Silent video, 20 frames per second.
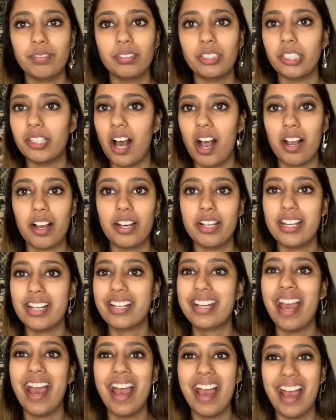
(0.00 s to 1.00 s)
You're not going to
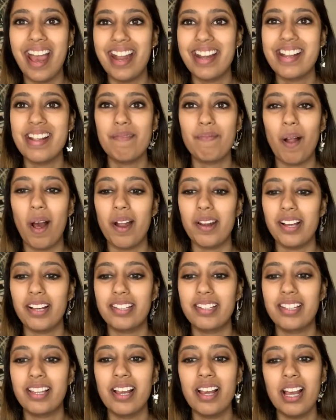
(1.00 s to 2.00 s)
get any
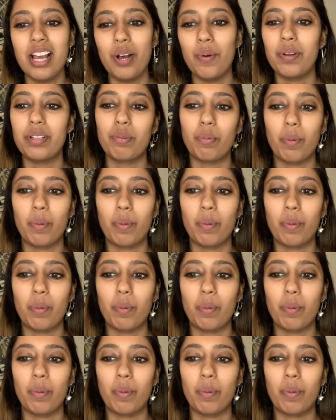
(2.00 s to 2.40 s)
products with